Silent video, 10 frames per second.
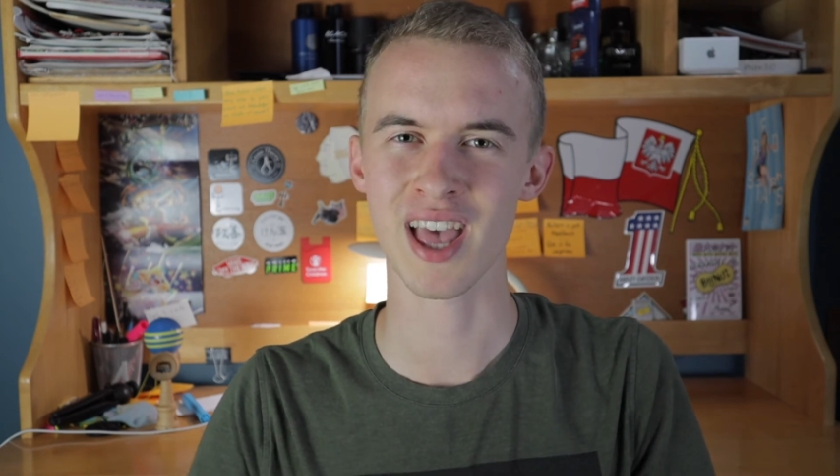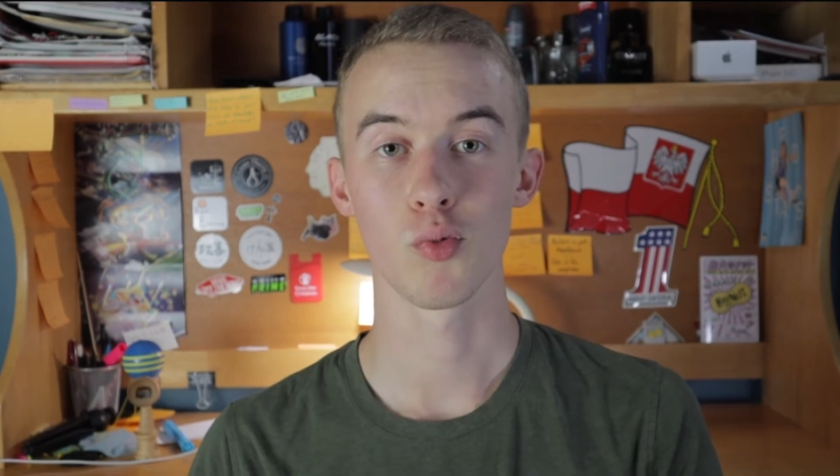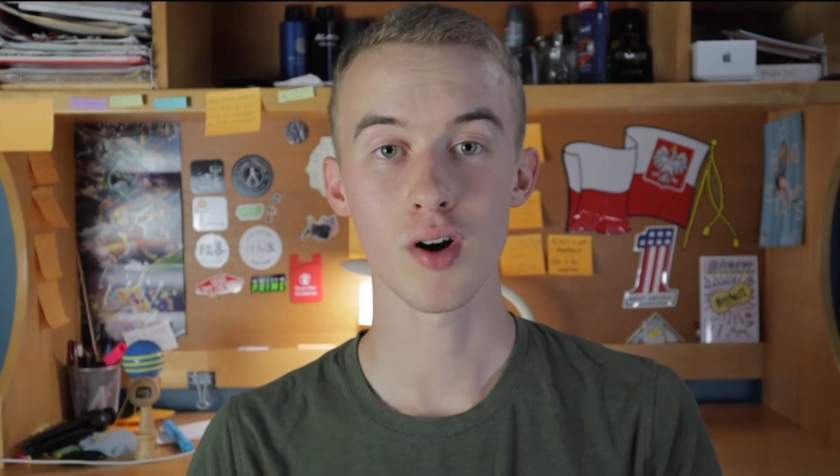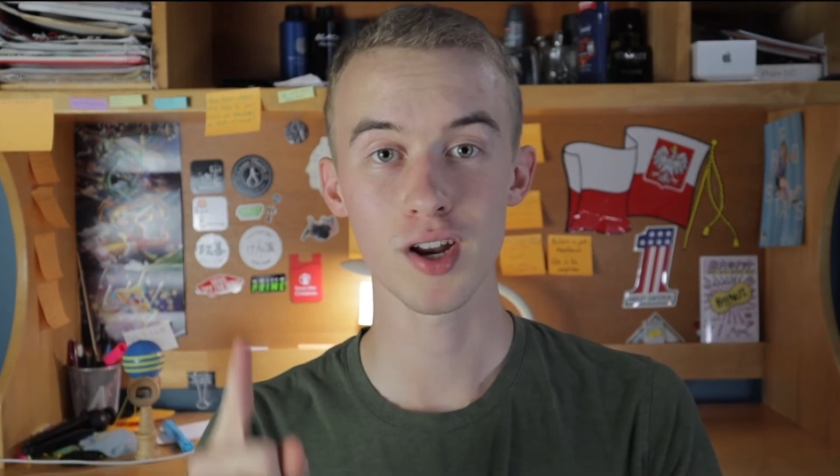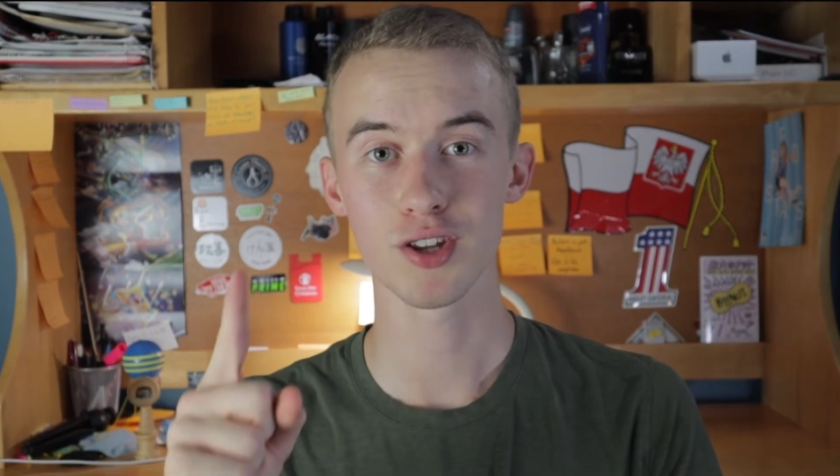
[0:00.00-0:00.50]

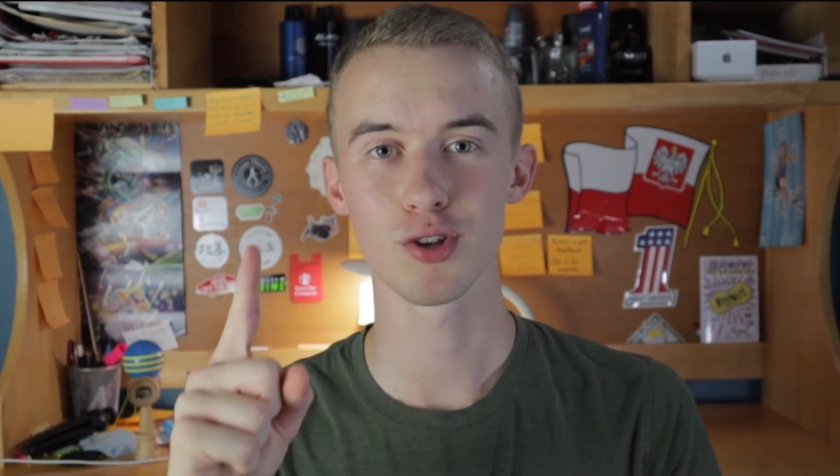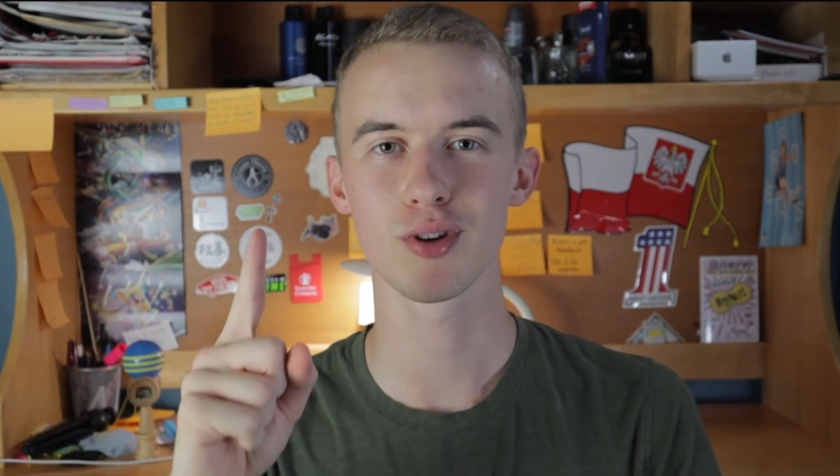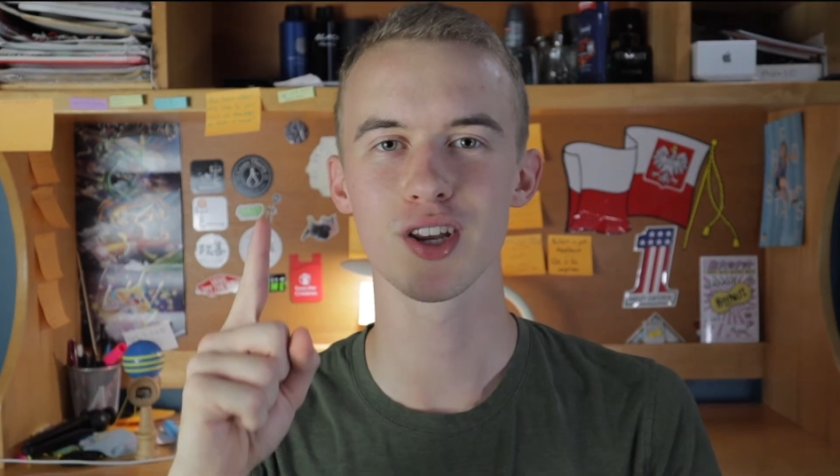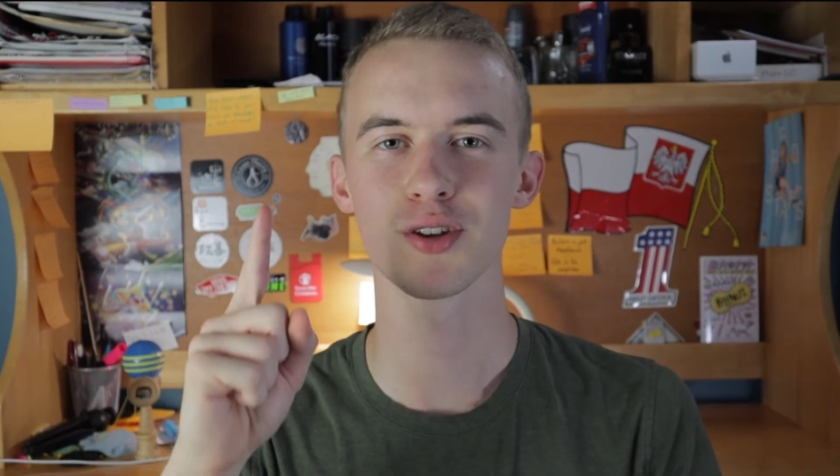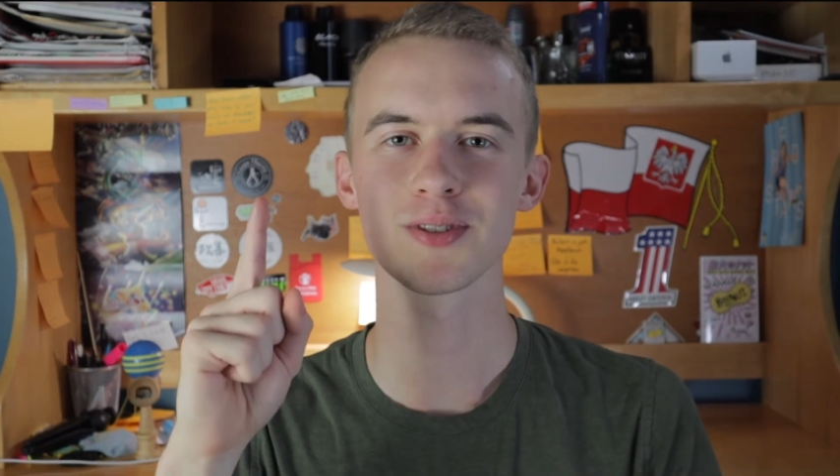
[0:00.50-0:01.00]
One, you
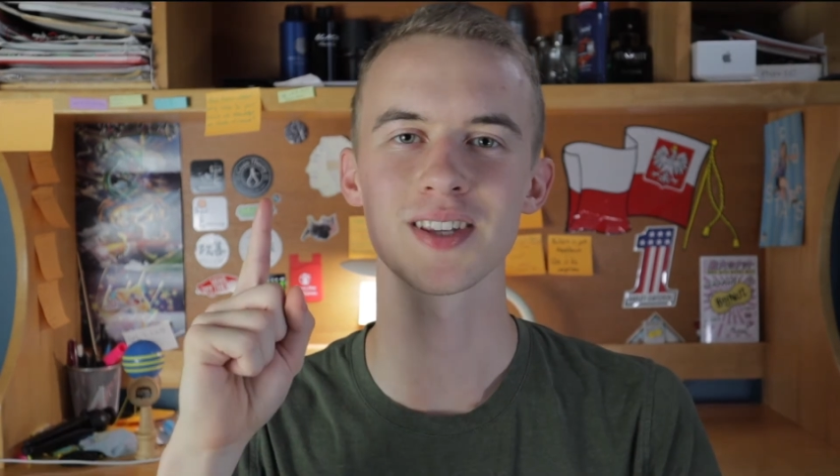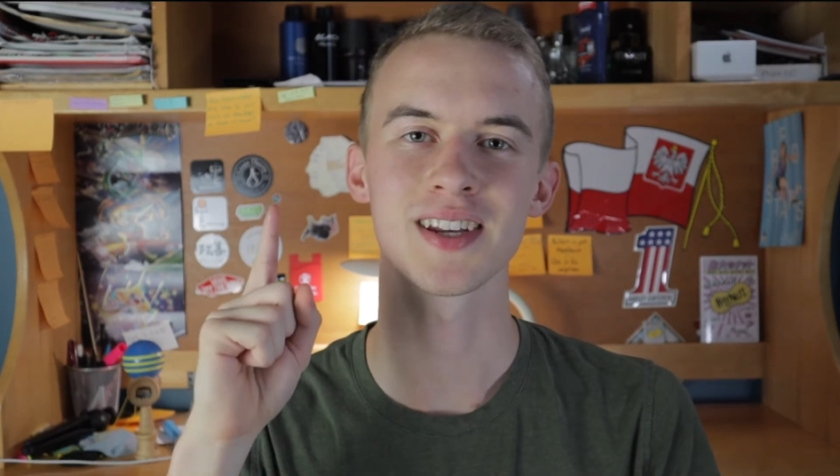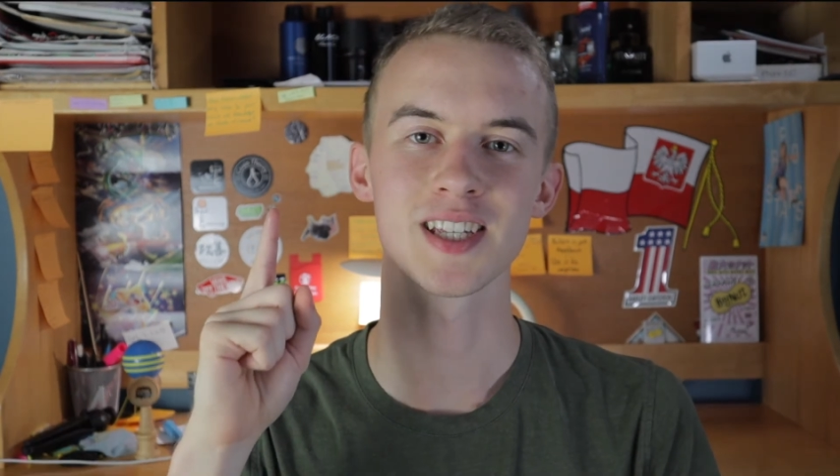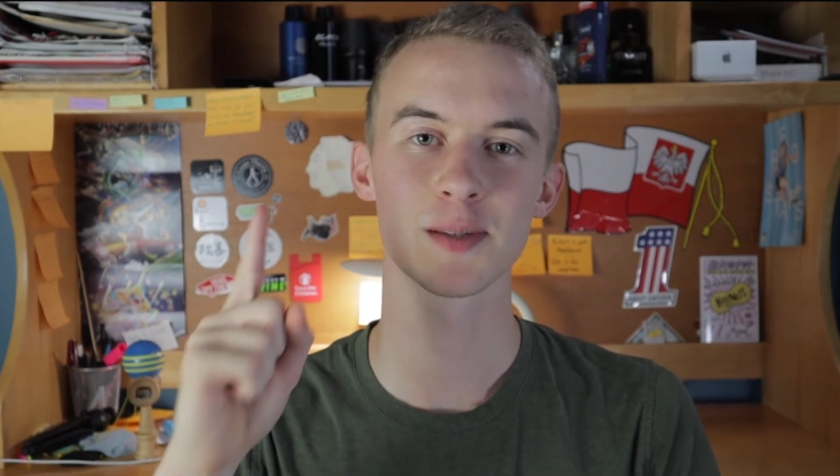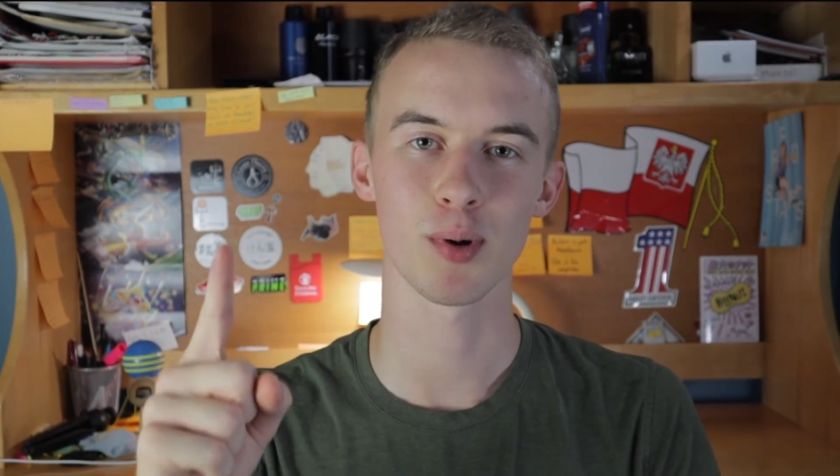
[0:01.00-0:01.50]
can use the
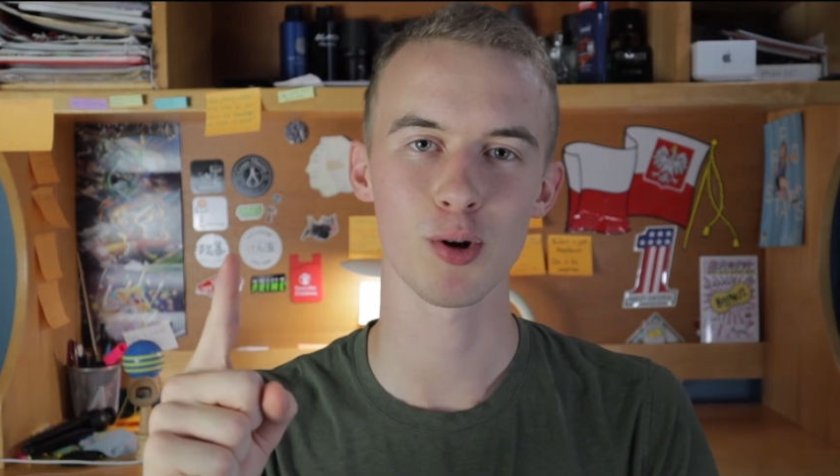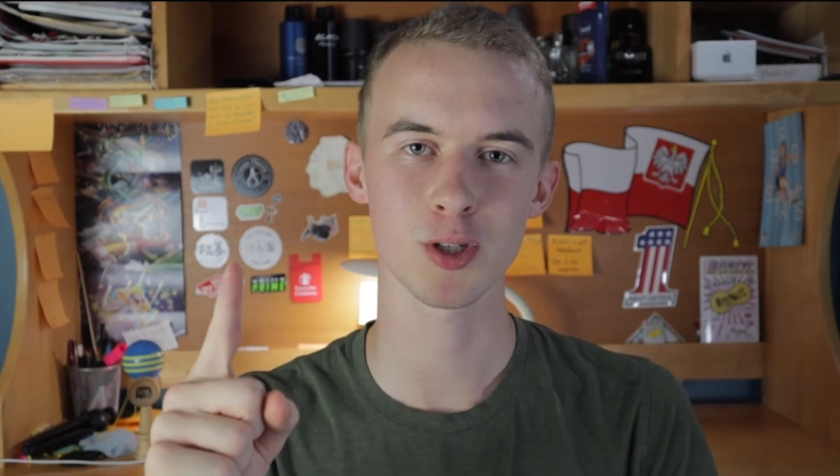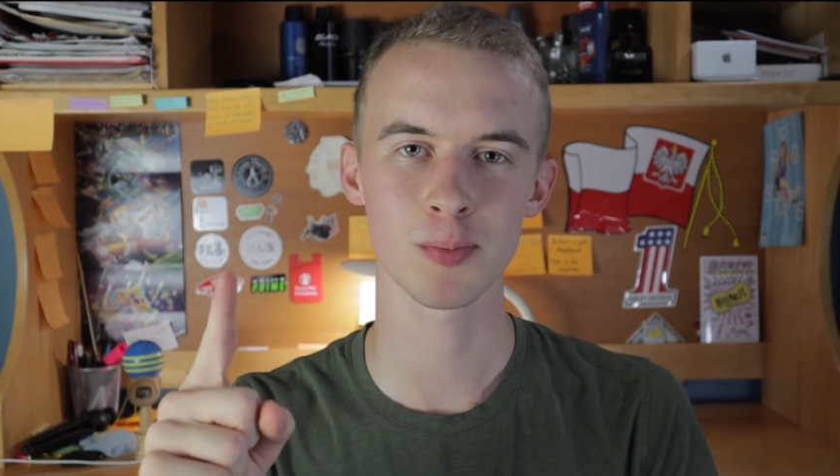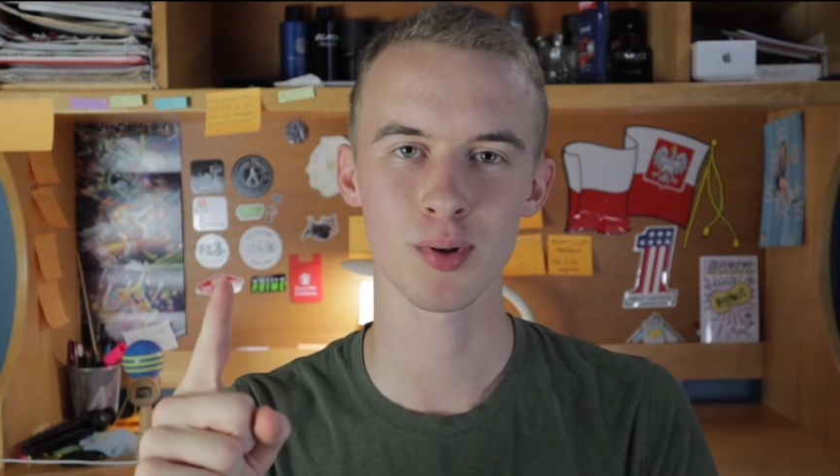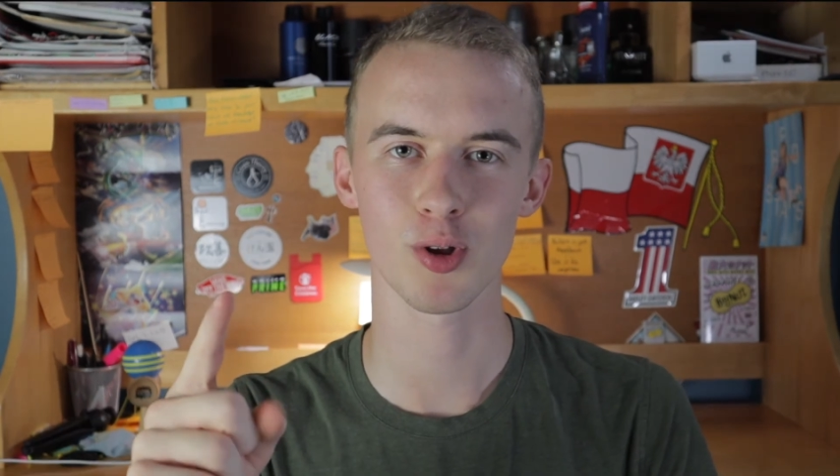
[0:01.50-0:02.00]

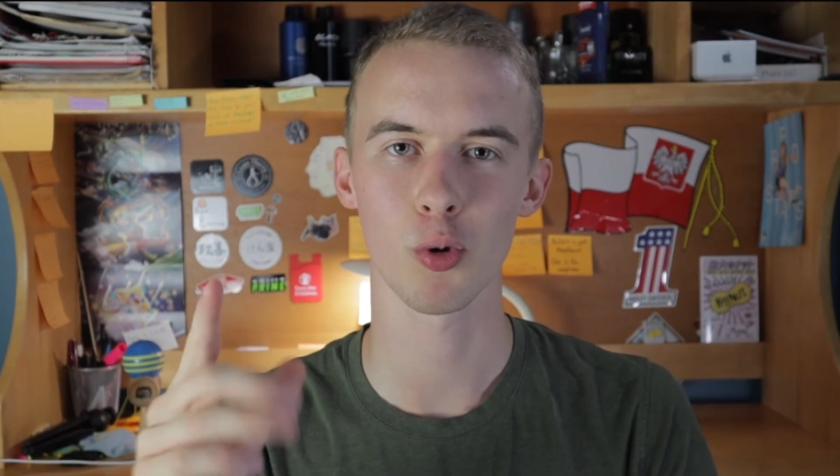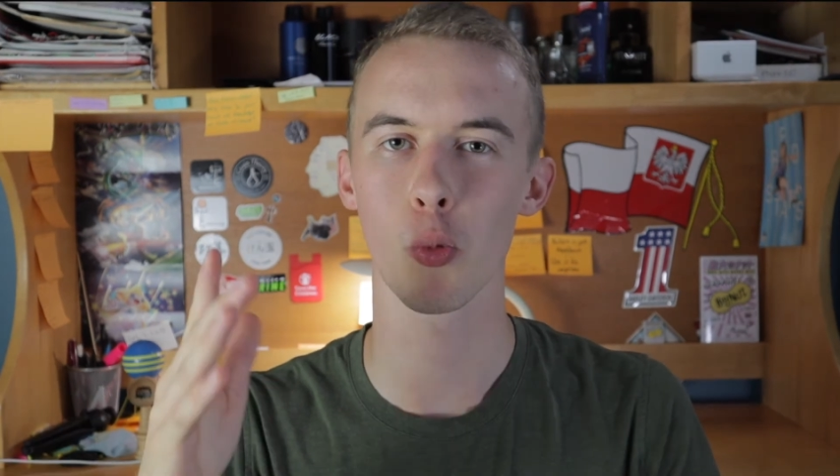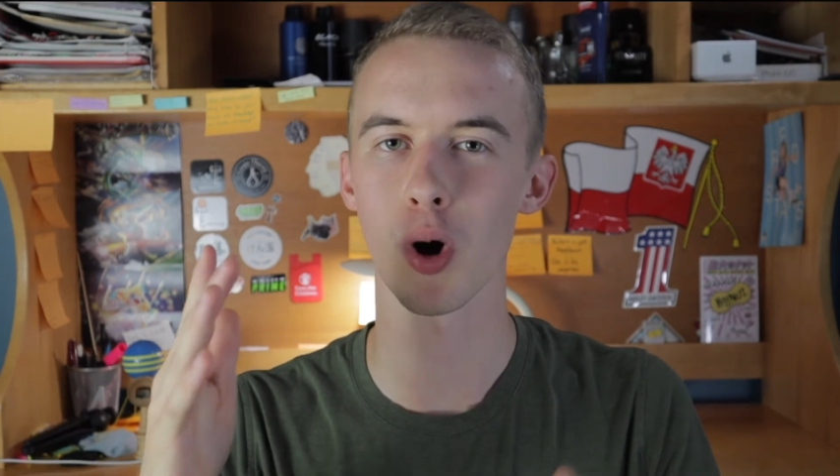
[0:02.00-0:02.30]
disposable